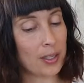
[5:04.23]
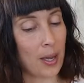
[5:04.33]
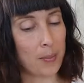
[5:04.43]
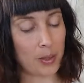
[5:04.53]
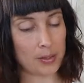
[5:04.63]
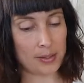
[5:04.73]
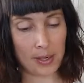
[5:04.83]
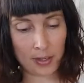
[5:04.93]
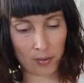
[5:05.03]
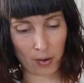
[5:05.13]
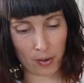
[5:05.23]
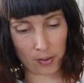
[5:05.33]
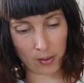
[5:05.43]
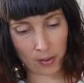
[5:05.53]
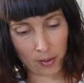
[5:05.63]
come by steady growth,
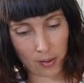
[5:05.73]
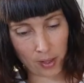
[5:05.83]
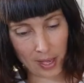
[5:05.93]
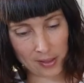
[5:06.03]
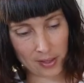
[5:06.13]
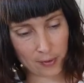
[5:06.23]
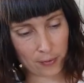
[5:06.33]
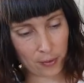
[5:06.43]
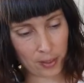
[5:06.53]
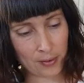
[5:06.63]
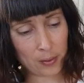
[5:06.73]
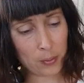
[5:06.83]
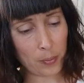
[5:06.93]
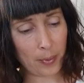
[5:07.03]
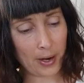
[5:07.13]
and therefore if it were
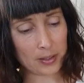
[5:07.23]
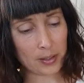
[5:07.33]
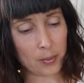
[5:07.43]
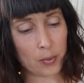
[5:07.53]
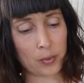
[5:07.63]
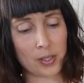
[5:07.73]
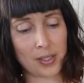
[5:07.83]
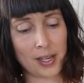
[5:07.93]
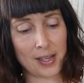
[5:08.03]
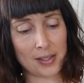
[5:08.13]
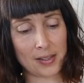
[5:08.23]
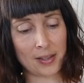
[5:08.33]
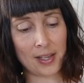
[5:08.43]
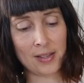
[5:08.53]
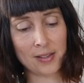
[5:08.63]
practicable to test the
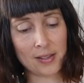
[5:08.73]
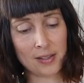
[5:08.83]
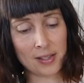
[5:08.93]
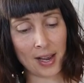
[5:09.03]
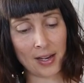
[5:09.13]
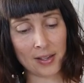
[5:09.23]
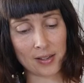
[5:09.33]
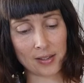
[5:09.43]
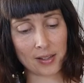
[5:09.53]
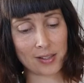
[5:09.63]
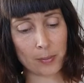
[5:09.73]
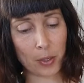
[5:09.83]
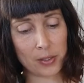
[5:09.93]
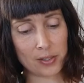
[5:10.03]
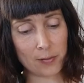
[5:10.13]
instantaneous
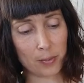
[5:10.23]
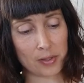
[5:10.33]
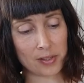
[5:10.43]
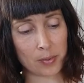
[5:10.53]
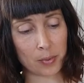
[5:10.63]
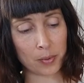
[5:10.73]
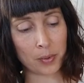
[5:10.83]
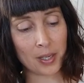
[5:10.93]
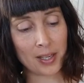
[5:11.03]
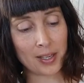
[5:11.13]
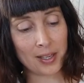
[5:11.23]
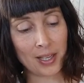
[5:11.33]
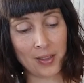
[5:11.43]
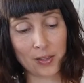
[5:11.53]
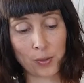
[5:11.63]
explosive principle
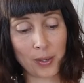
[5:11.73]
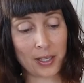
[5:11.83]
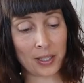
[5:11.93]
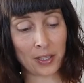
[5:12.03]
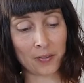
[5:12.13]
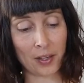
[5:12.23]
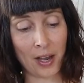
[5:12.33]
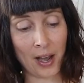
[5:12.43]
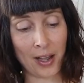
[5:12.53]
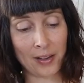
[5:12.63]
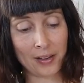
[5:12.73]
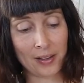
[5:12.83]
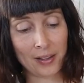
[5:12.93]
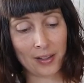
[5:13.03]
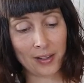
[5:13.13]
in the twinkling of an
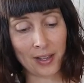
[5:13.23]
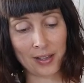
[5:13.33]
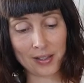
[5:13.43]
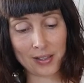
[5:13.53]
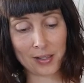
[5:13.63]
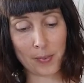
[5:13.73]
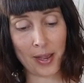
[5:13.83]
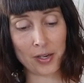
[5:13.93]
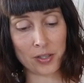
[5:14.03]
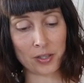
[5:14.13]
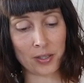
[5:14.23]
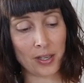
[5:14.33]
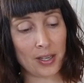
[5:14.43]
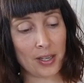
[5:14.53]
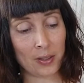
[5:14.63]
eye, in its expansion,
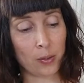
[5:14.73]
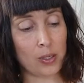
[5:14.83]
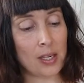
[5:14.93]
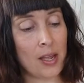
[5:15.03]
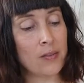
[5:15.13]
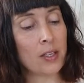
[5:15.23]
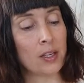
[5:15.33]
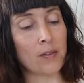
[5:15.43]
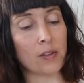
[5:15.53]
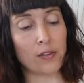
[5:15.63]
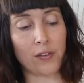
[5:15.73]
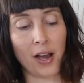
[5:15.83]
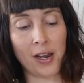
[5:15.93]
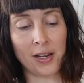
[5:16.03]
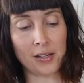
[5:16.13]
it could never give the
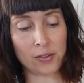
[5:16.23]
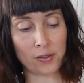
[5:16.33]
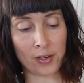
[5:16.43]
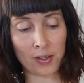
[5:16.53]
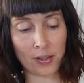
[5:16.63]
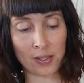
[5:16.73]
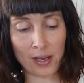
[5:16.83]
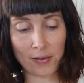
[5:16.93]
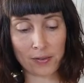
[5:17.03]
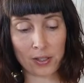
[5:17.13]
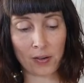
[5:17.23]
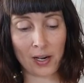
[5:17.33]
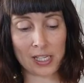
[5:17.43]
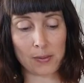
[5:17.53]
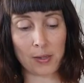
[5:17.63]
finite strength enough to
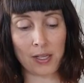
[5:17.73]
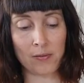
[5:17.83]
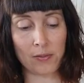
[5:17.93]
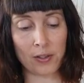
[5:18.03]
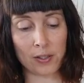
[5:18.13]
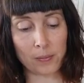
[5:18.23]
grasp the infinite.